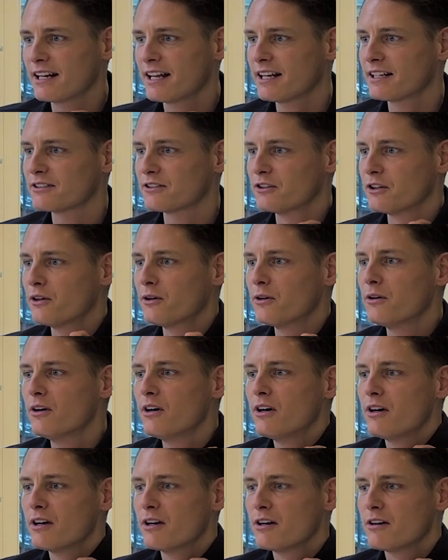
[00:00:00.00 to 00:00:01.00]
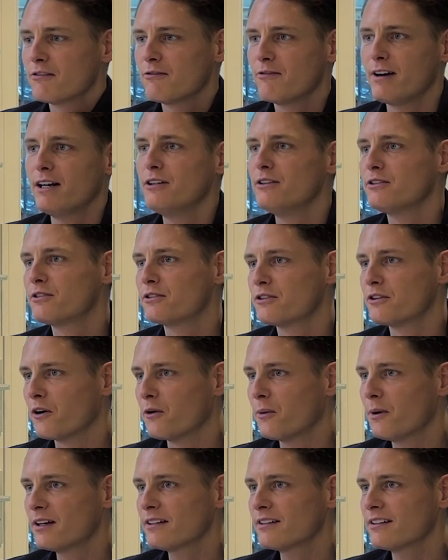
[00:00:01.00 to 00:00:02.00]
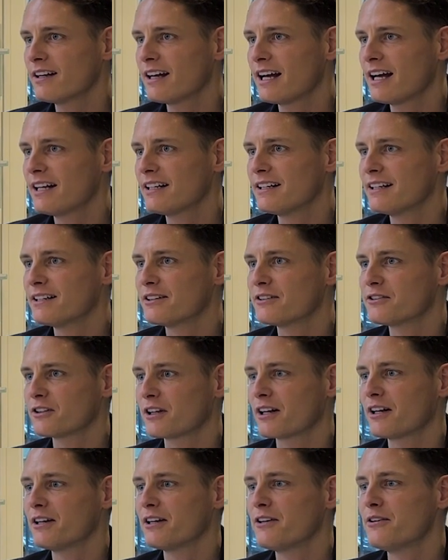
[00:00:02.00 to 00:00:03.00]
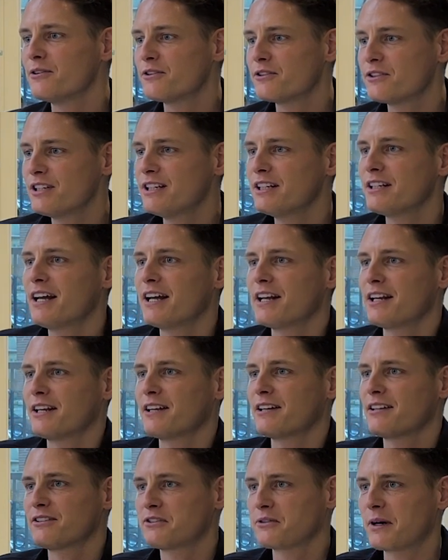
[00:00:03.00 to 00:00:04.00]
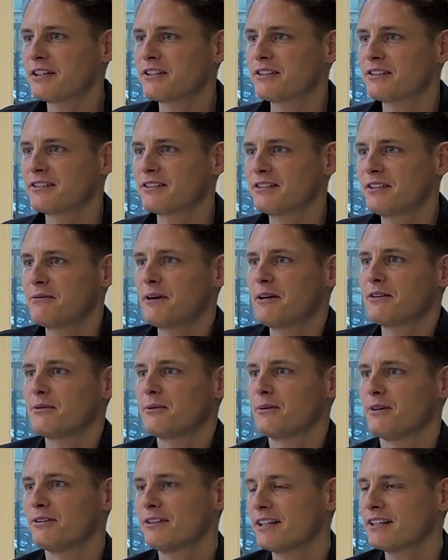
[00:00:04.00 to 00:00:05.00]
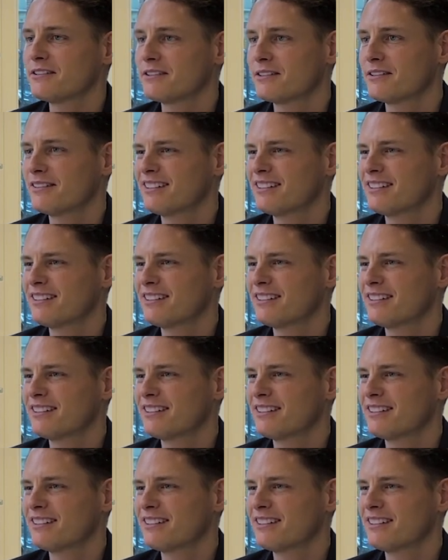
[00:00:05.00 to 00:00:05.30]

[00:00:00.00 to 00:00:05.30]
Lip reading: and has no value to no one. And then suddenly you see it getting traction around the world. That's